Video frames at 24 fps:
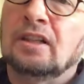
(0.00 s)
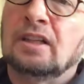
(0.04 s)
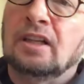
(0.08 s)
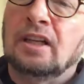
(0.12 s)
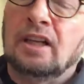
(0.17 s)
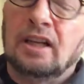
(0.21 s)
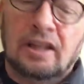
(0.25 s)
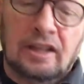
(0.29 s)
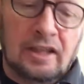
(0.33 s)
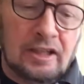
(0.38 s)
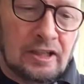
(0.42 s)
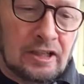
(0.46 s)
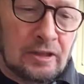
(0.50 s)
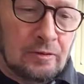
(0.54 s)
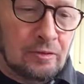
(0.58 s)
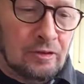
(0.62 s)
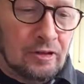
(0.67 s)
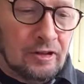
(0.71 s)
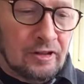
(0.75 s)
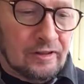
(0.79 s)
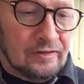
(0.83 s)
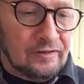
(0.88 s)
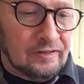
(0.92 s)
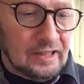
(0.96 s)
and then you
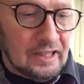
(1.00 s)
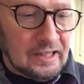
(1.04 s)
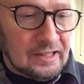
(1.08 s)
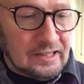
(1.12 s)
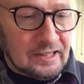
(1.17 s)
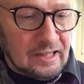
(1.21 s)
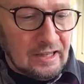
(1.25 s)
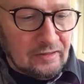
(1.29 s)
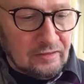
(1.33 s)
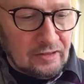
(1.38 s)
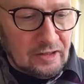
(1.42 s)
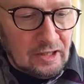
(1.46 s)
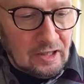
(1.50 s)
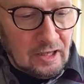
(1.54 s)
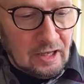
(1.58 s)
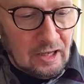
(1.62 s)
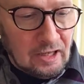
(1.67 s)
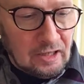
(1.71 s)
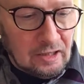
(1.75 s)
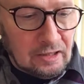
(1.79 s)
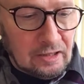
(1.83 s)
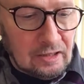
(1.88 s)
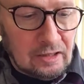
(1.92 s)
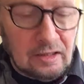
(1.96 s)
put the flat 7
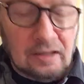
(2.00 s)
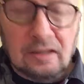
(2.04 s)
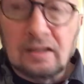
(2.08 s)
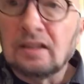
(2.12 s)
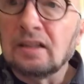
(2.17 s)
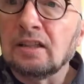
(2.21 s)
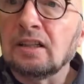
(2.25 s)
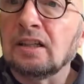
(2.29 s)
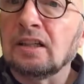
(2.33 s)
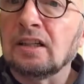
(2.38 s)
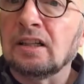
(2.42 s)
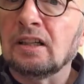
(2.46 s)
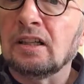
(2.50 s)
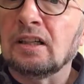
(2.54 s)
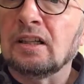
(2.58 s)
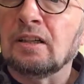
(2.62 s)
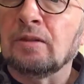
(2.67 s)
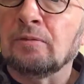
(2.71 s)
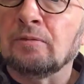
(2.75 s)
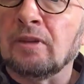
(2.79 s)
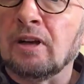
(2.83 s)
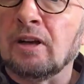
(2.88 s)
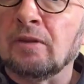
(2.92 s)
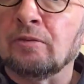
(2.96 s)
on
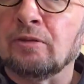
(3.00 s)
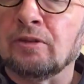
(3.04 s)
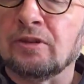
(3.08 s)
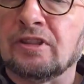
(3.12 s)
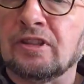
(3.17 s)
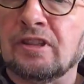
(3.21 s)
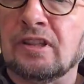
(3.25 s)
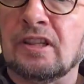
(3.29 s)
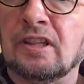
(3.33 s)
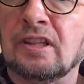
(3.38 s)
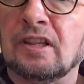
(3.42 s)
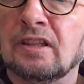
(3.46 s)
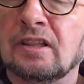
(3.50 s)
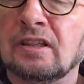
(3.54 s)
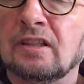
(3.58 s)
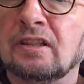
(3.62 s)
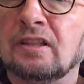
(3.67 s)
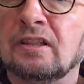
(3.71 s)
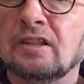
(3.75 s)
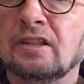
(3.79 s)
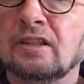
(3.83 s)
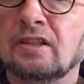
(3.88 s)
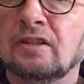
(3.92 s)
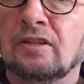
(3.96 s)
by putting
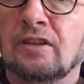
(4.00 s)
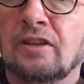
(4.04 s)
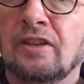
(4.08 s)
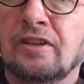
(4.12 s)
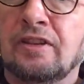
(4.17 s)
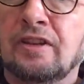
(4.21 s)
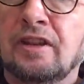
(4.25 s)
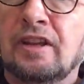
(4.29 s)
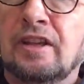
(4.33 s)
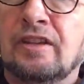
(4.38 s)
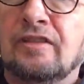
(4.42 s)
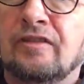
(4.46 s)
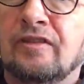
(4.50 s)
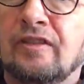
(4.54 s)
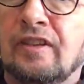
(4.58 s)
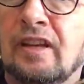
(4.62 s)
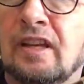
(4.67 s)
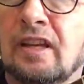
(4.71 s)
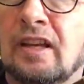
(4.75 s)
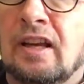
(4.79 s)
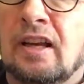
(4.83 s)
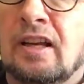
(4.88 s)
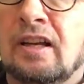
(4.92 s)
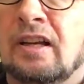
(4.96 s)
your third
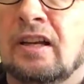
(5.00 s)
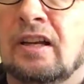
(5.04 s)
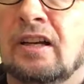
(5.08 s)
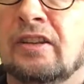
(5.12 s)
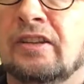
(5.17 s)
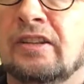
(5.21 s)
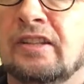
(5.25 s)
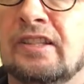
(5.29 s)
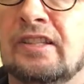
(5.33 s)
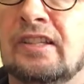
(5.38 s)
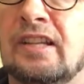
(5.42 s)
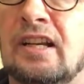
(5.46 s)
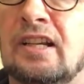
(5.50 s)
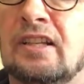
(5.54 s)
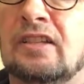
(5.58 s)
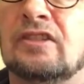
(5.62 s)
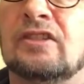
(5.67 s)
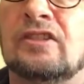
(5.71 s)
finger on the second